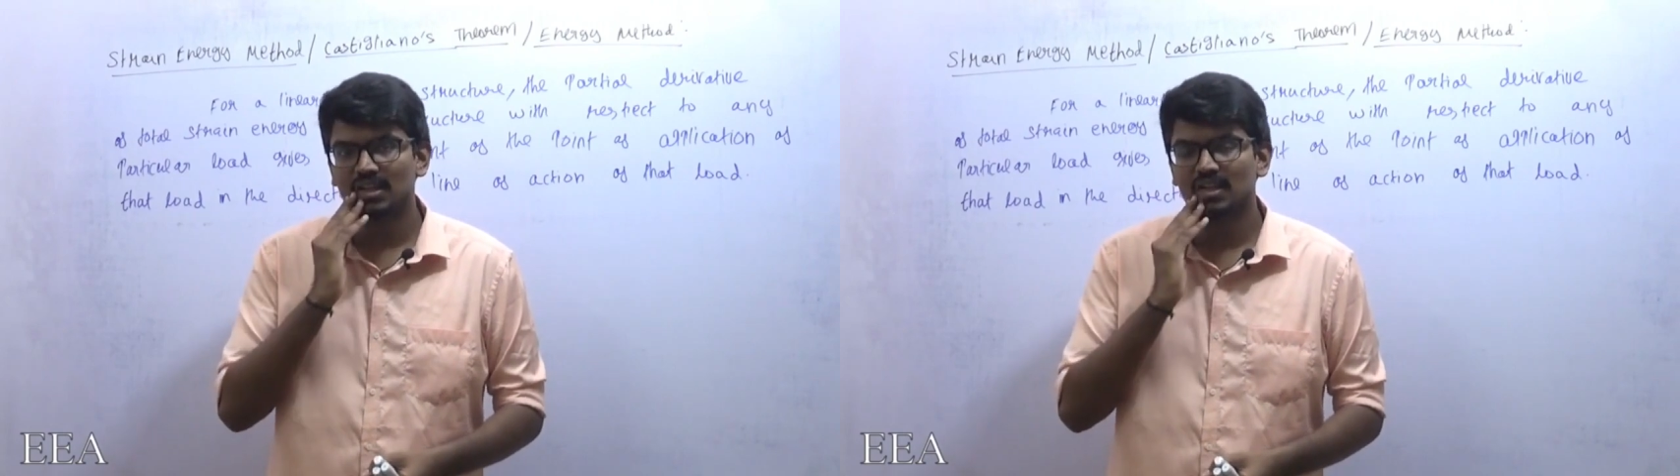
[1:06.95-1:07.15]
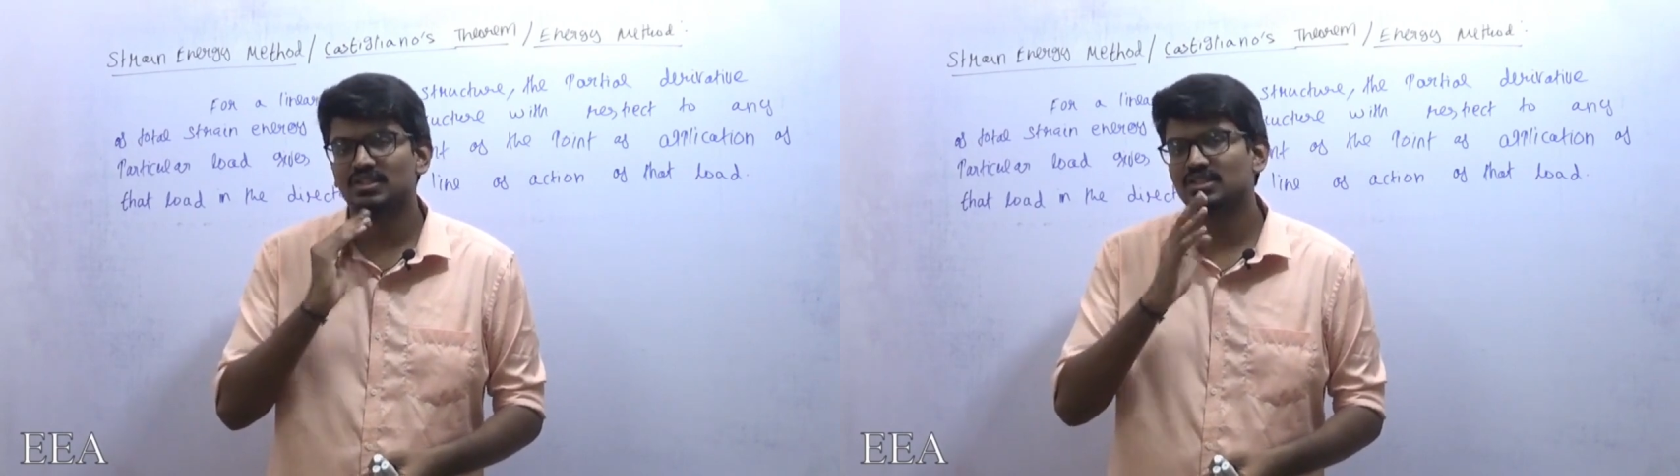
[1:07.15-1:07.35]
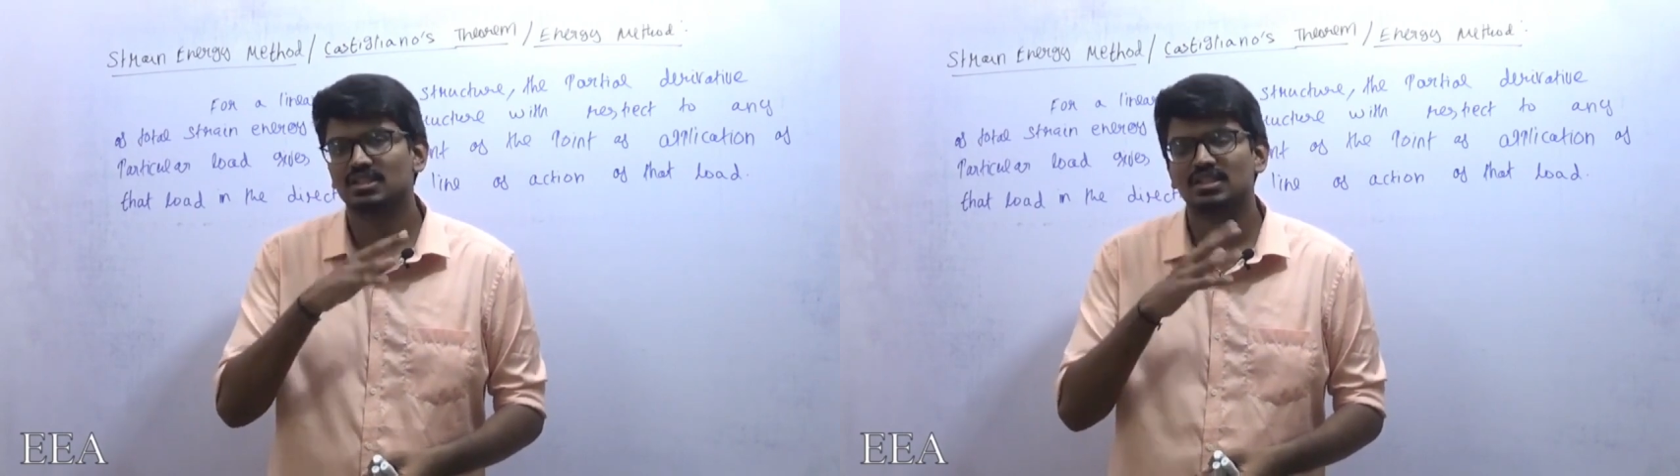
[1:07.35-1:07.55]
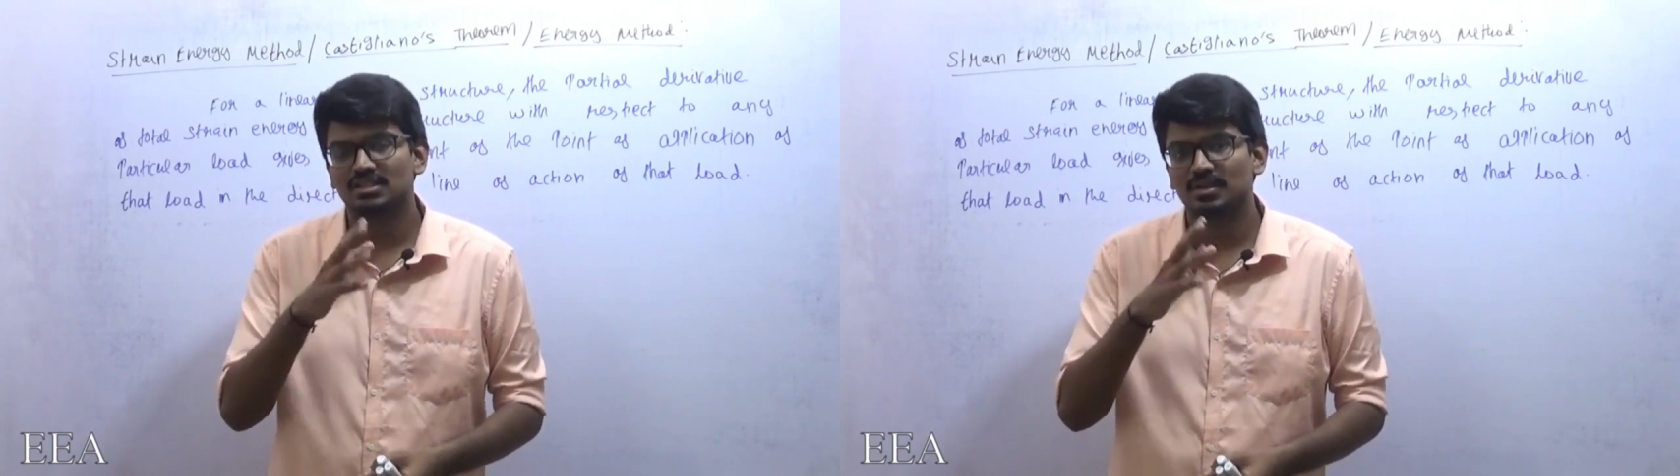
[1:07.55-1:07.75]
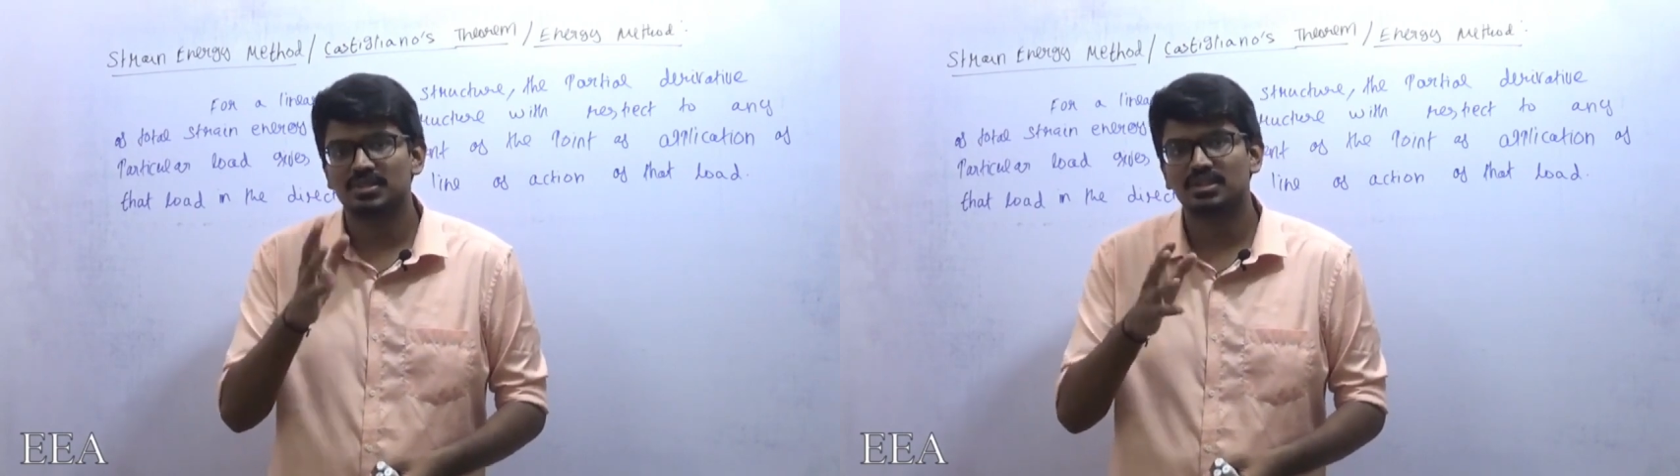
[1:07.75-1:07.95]
if the structure
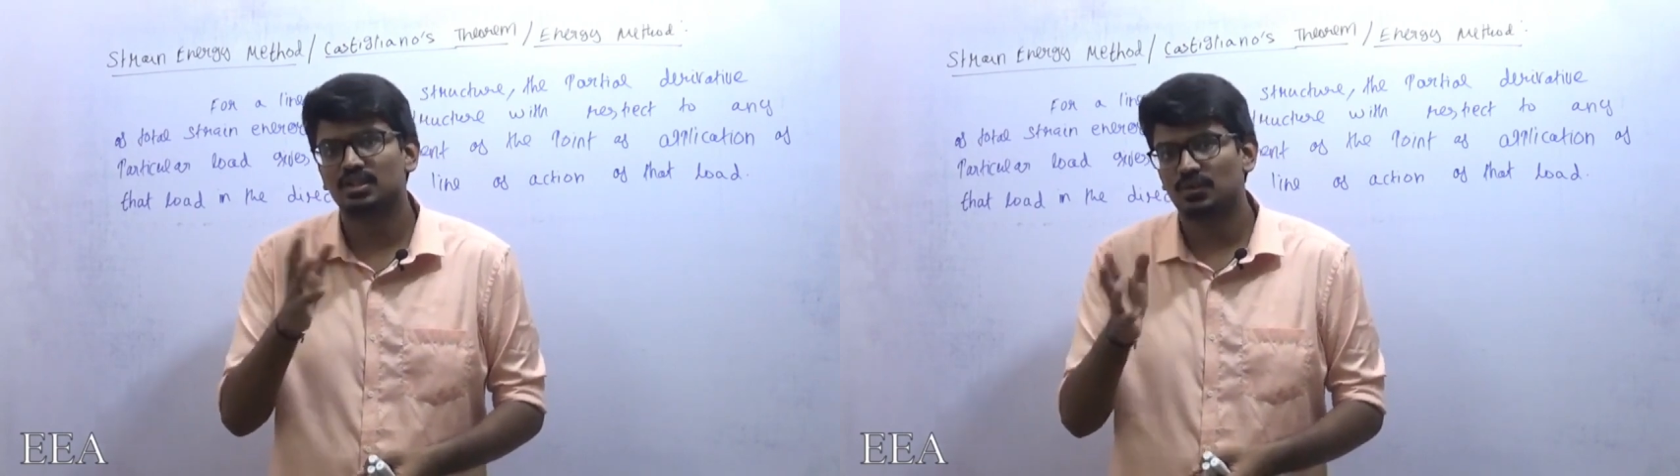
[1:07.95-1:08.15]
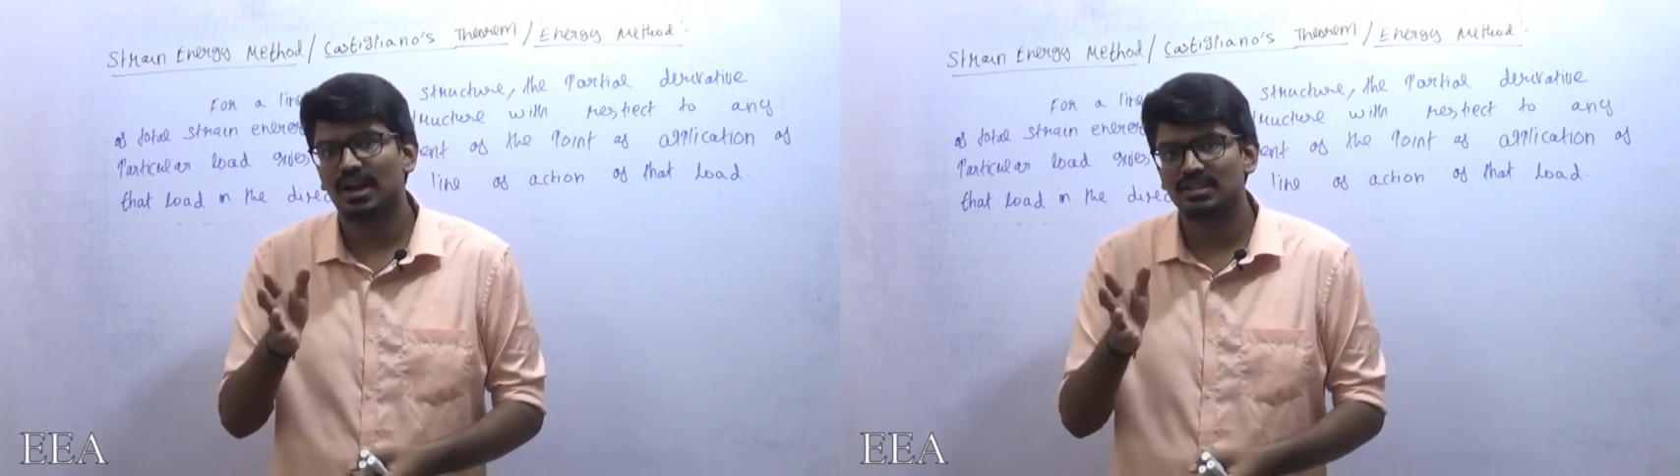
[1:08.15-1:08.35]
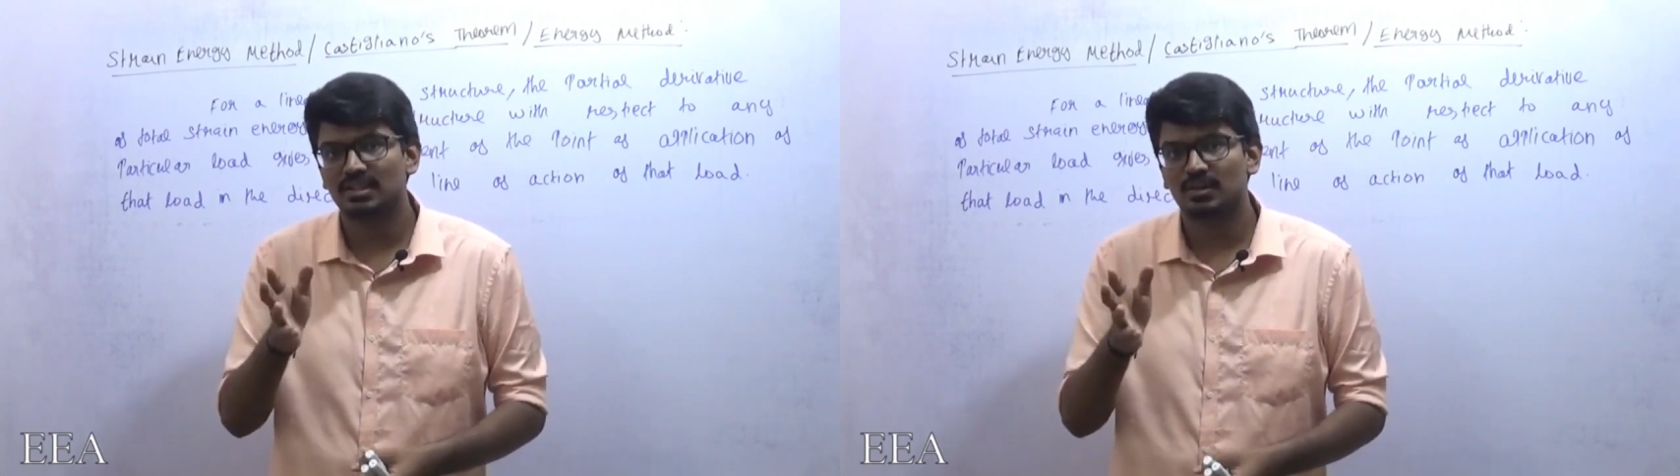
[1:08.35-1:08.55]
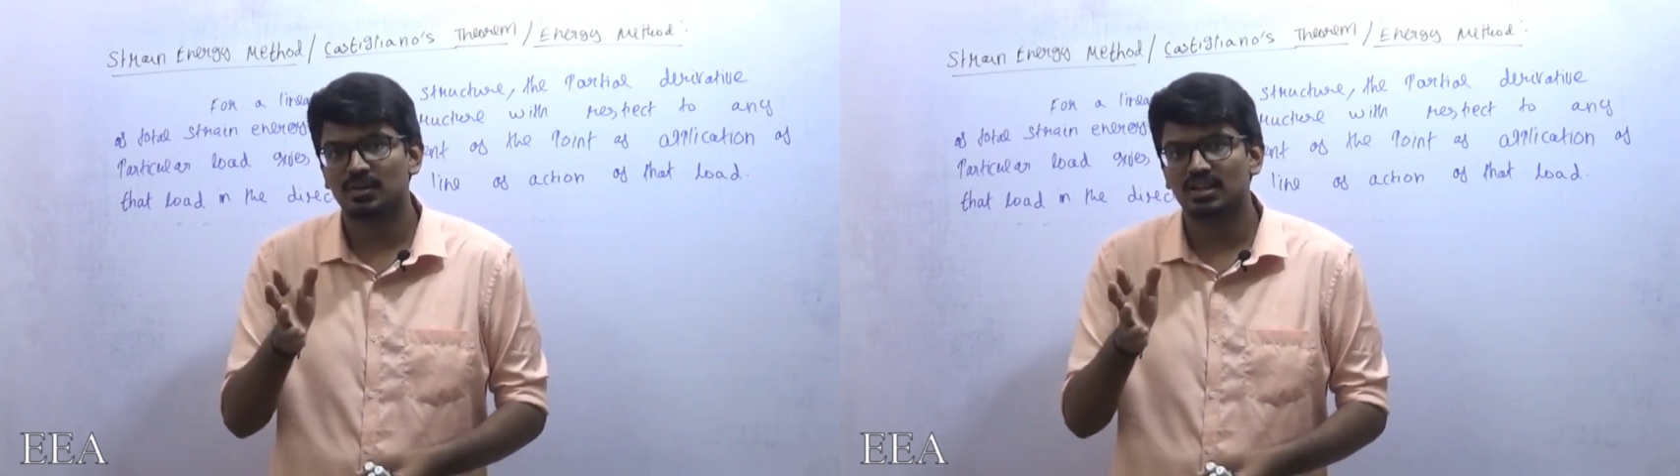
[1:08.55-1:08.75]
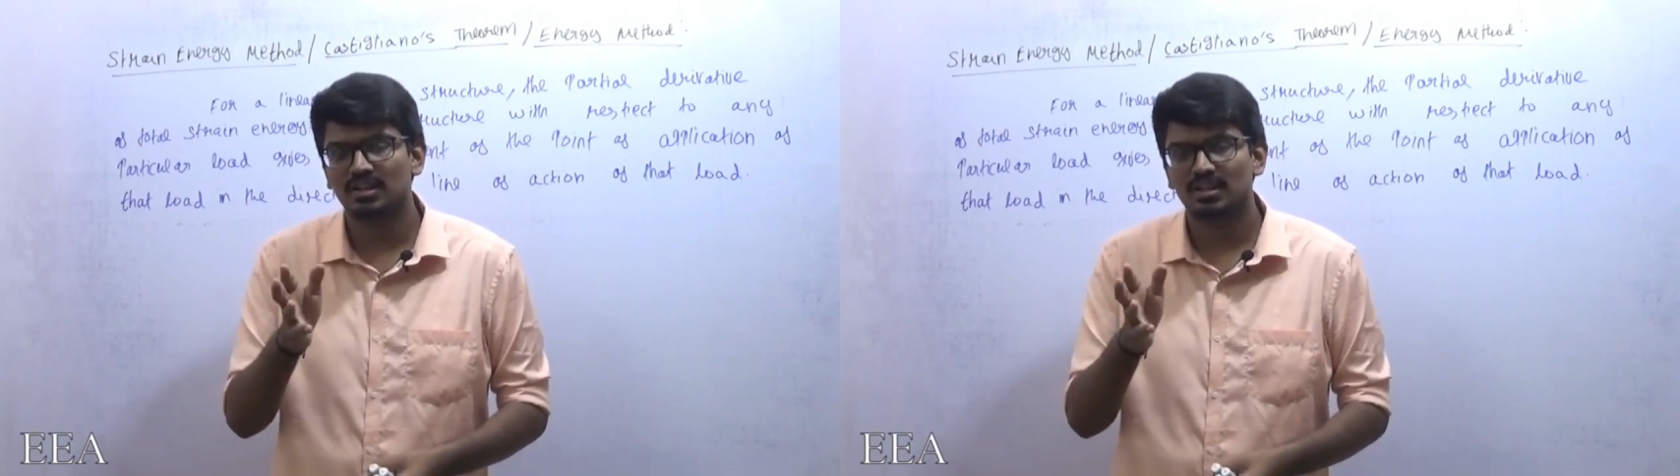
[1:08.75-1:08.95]
is subjected to axial
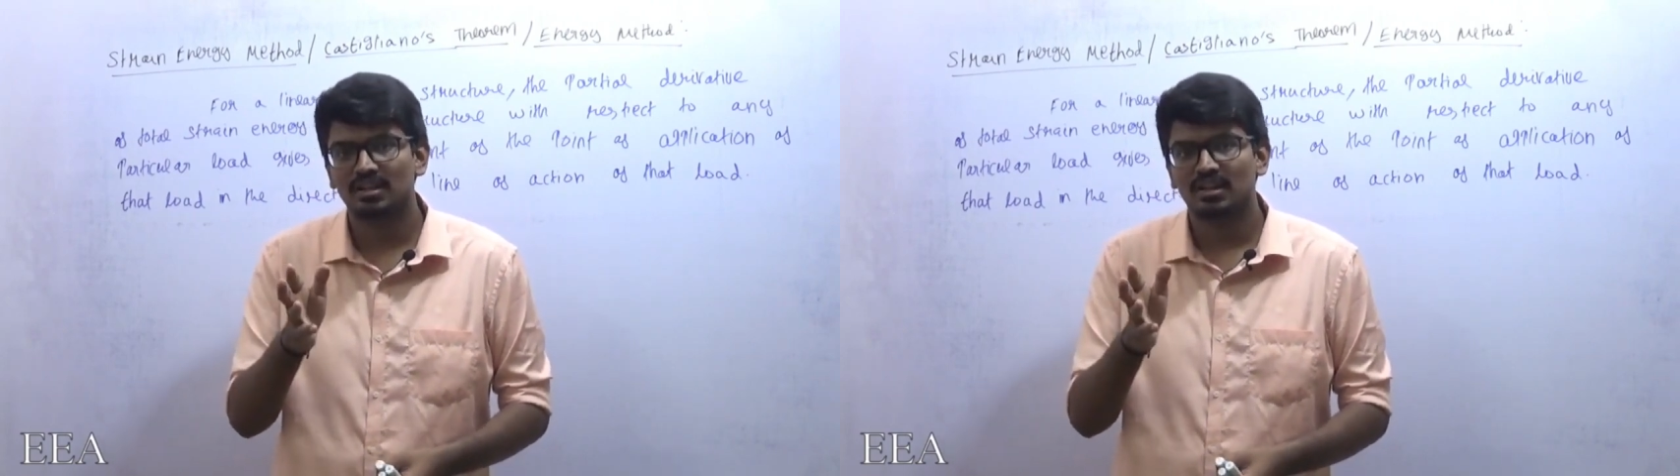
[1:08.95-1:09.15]
loading,